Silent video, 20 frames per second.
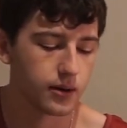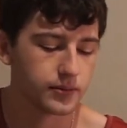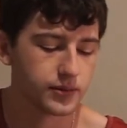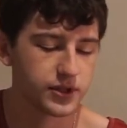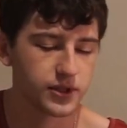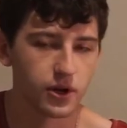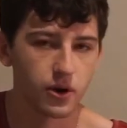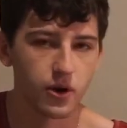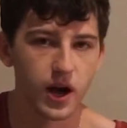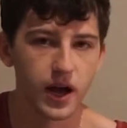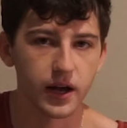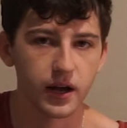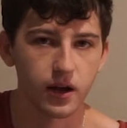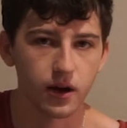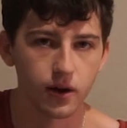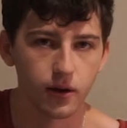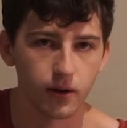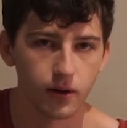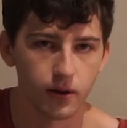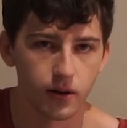So I
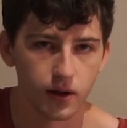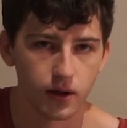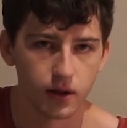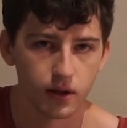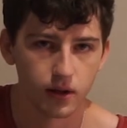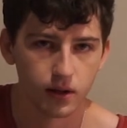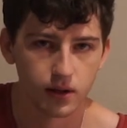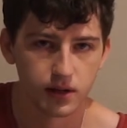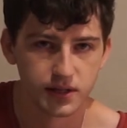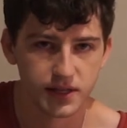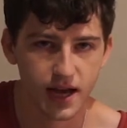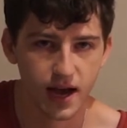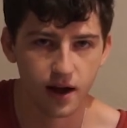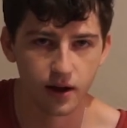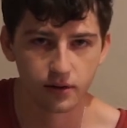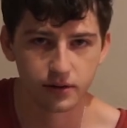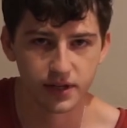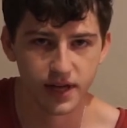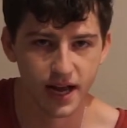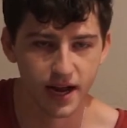go
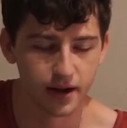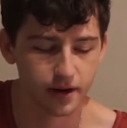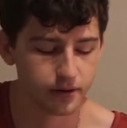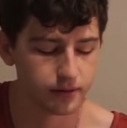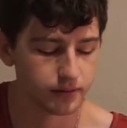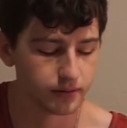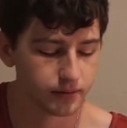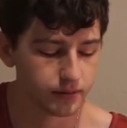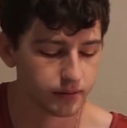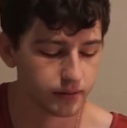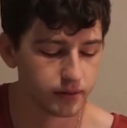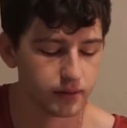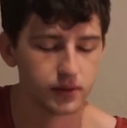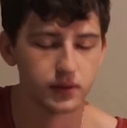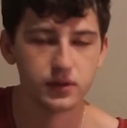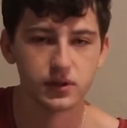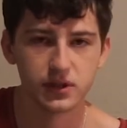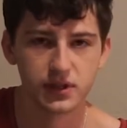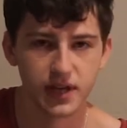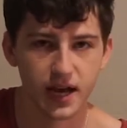down, down,
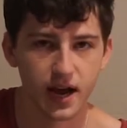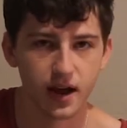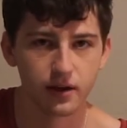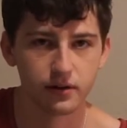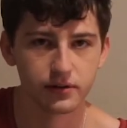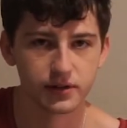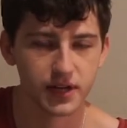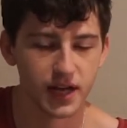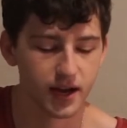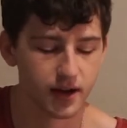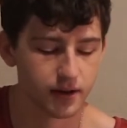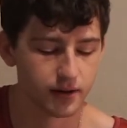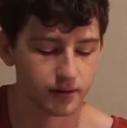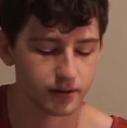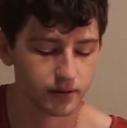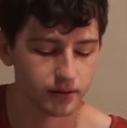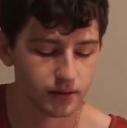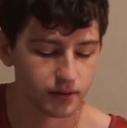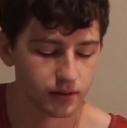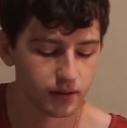down,
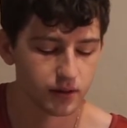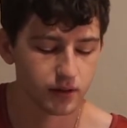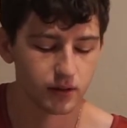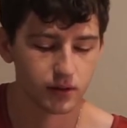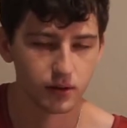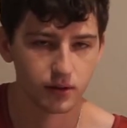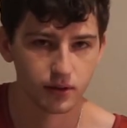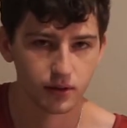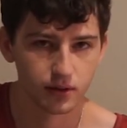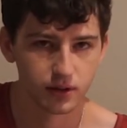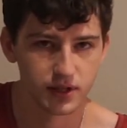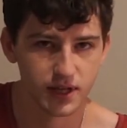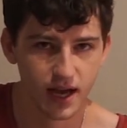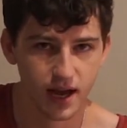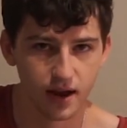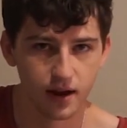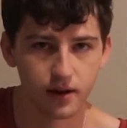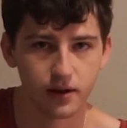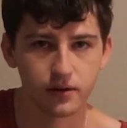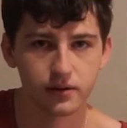down,
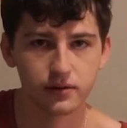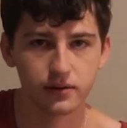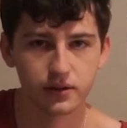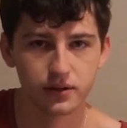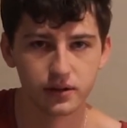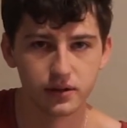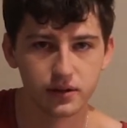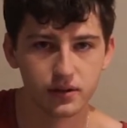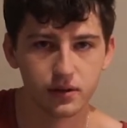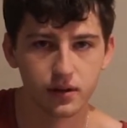down.